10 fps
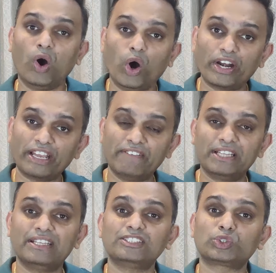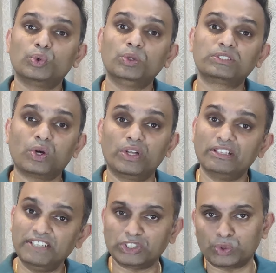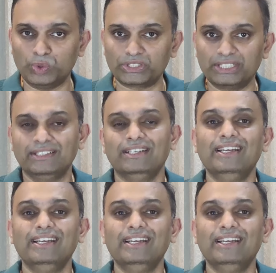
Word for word: or even the schools on the West Coast,